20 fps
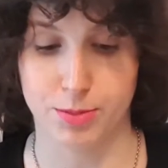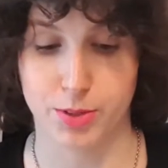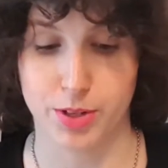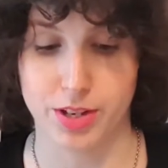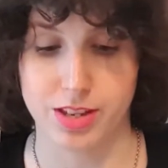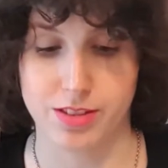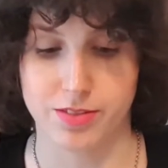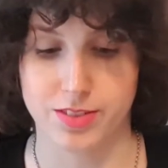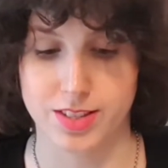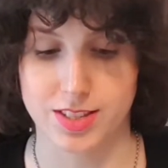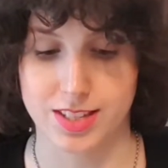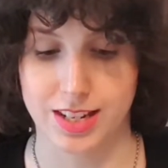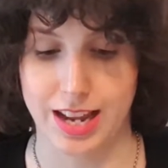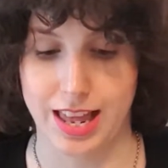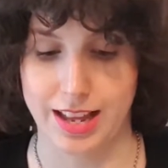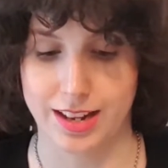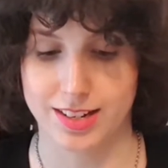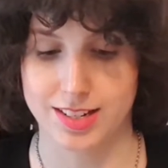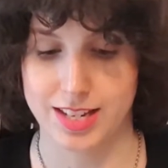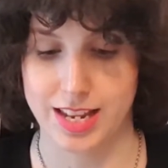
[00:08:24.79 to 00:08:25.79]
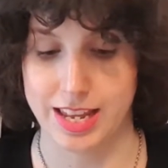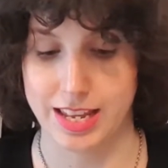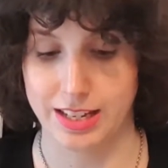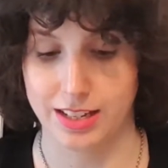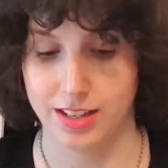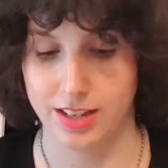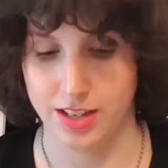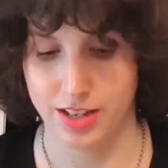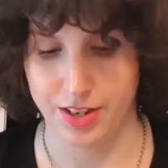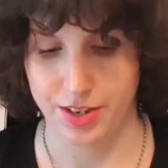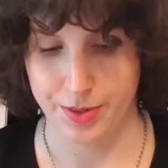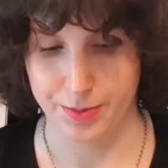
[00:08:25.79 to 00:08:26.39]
I'm not even selecting